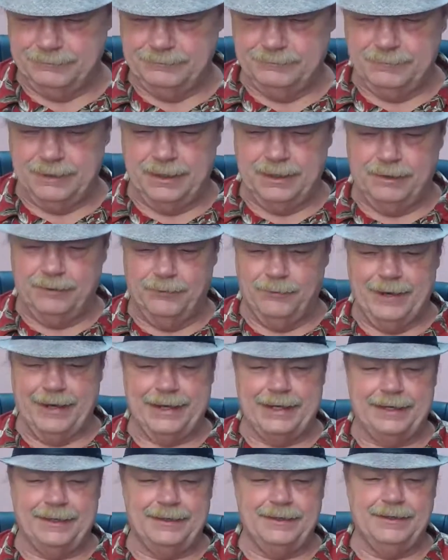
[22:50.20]

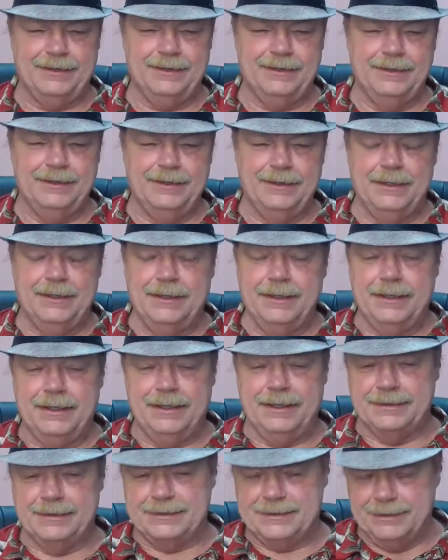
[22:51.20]
weight.
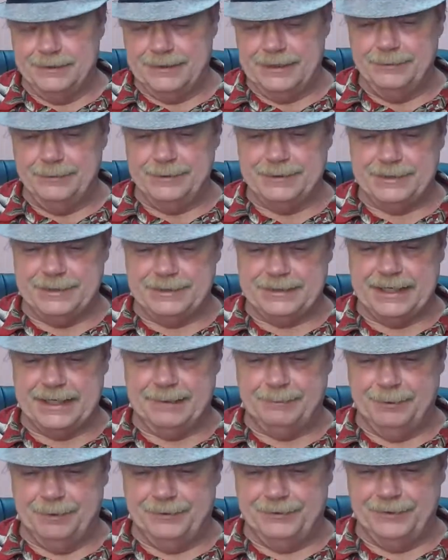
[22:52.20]
And so he was just
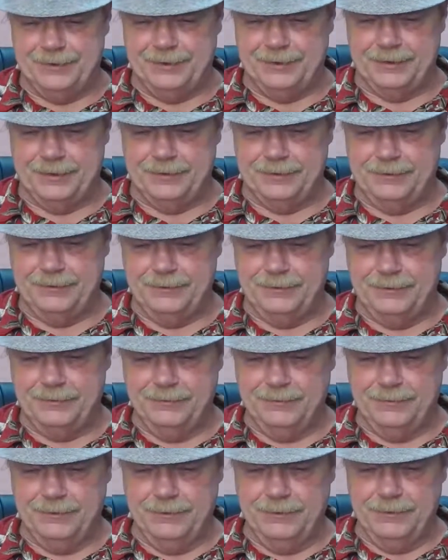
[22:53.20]
able to
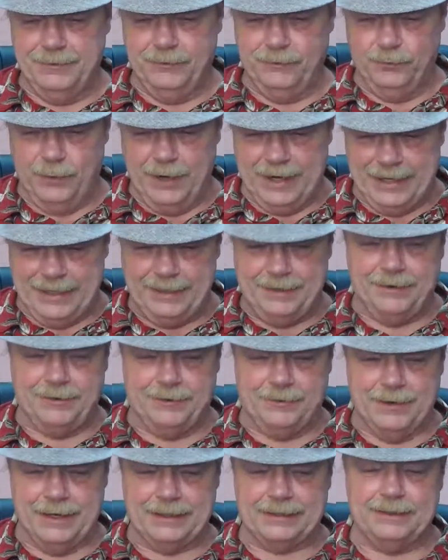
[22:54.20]
weight
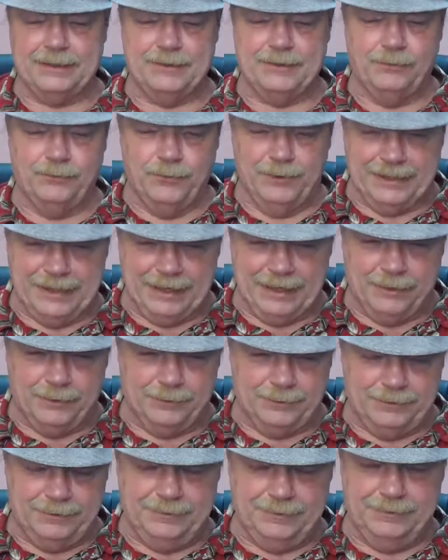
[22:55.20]
correctly
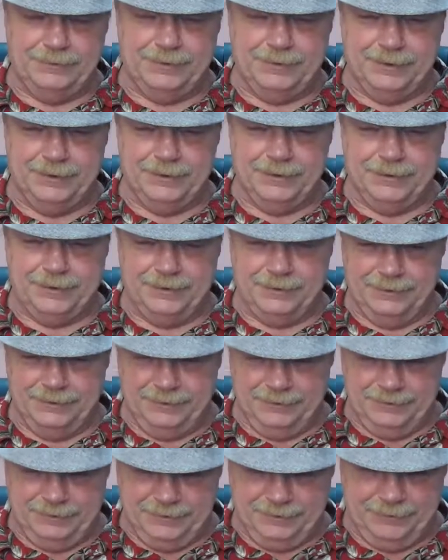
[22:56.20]
without the
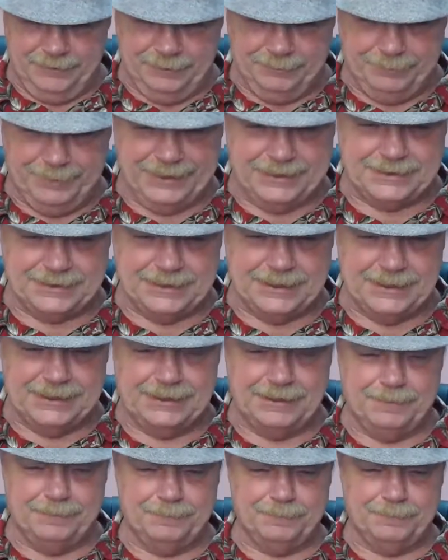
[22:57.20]
BC.